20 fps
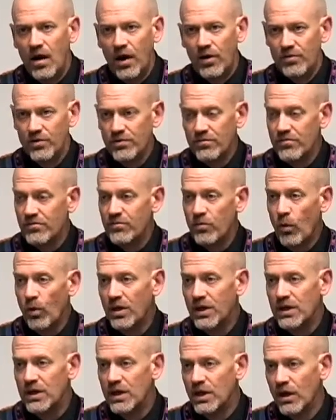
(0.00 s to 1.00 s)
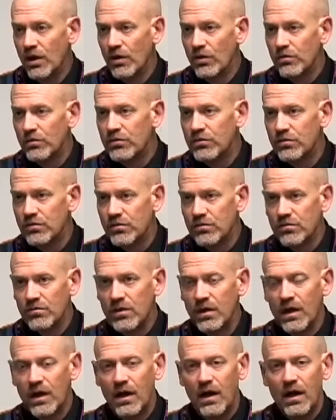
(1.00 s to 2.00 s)
140 years
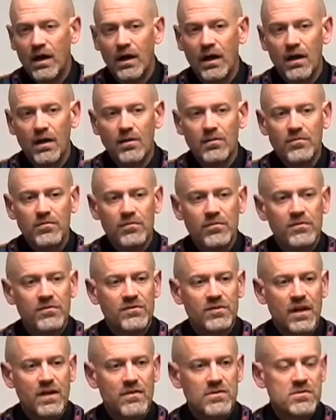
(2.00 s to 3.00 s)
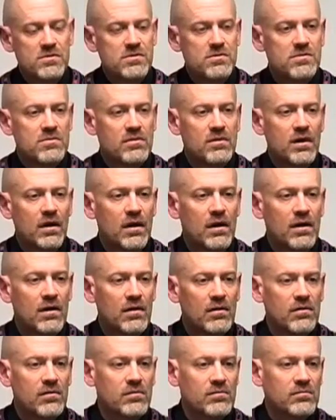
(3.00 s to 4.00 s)
uh, since,
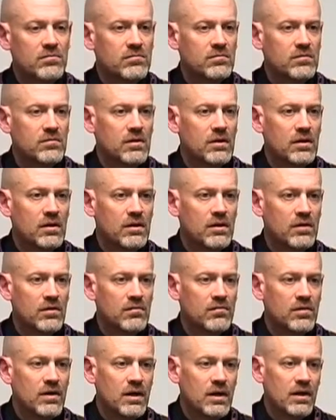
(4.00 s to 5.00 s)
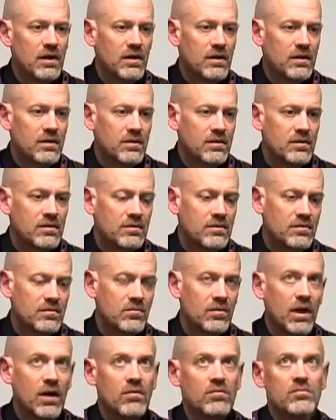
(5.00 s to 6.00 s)
uh, uh
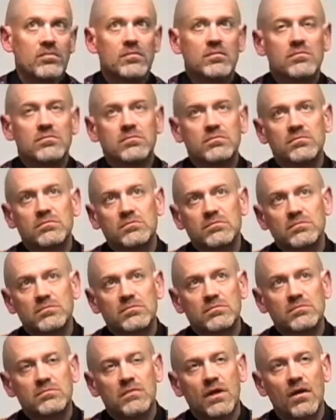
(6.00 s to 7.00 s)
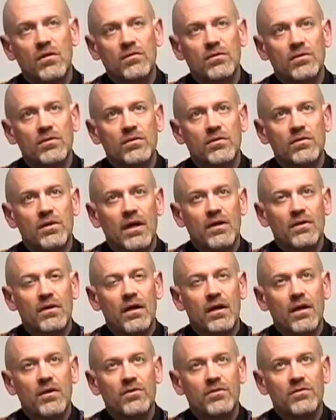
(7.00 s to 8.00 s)
well, no, you, have got
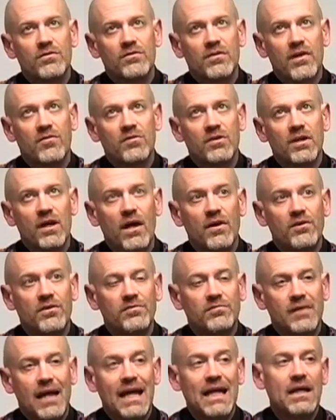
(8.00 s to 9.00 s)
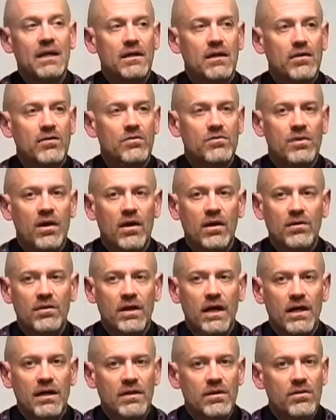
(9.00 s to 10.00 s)
170, 180 years now,
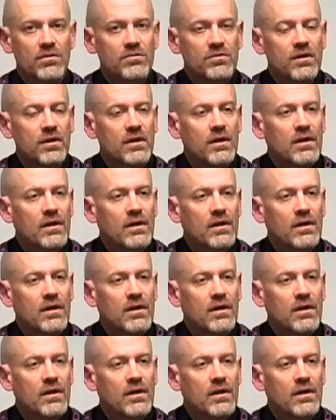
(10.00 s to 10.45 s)
180 years.